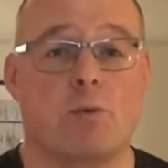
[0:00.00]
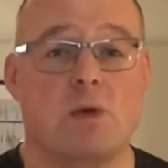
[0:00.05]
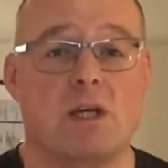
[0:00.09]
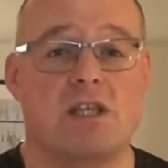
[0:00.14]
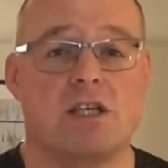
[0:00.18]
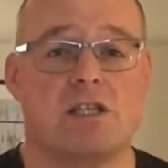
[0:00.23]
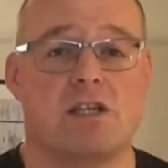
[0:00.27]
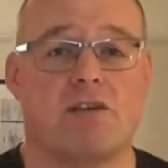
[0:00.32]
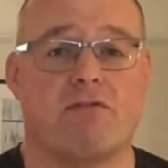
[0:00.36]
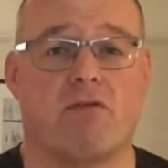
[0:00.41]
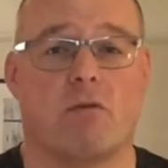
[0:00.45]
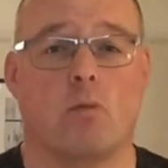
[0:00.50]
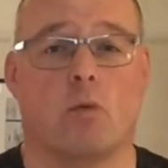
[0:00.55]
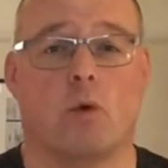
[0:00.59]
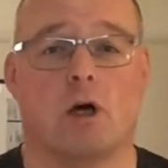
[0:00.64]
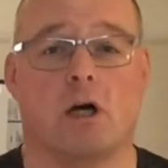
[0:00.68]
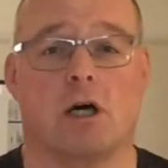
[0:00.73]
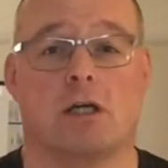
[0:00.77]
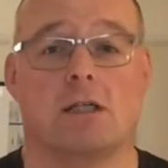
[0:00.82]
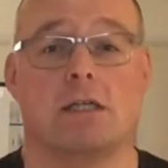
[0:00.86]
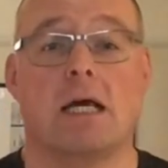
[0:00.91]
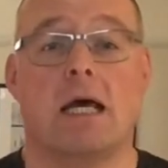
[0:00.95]
with a different
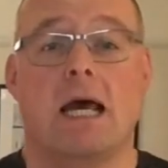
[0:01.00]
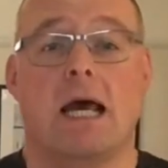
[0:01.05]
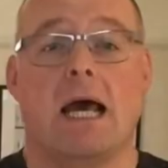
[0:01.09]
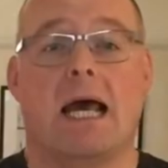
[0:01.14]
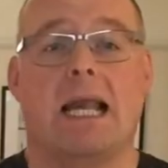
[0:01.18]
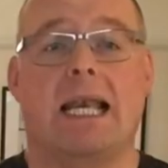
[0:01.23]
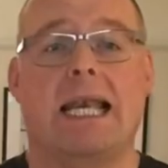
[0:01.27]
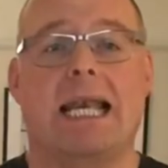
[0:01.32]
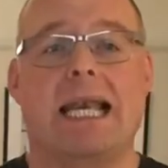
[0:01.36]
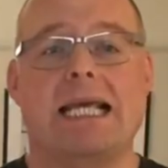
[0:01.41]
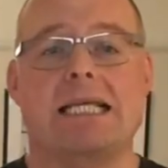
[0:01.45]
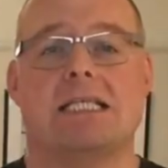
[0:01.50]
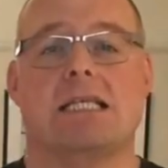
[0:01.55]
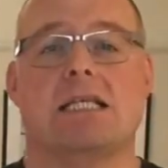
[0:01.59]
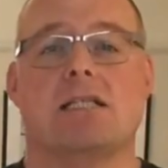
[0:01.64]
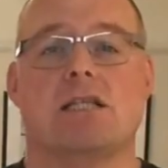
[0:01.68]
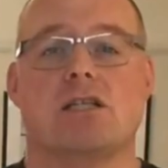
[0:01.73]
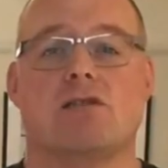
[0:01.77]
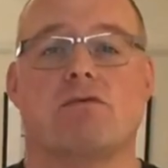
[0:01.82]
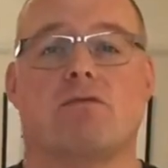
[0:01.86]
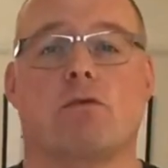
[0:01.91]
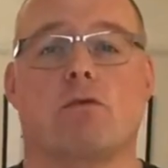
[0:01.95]
word, unless
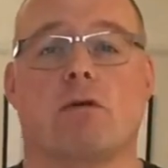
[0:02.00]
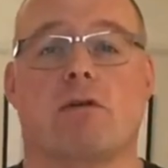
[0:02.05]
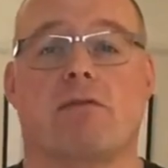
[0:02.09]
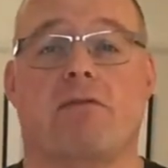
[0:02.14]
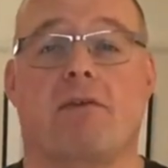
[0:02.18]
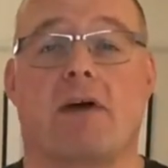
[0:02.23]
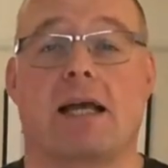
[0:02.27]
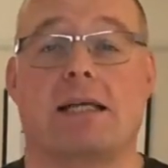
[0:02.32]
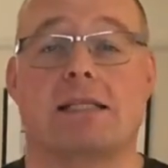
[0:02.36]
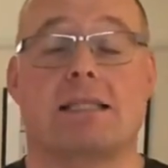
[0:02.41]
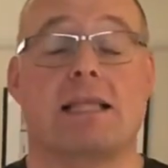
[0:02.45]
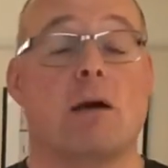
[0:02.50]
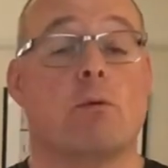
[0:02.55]
it is for effect.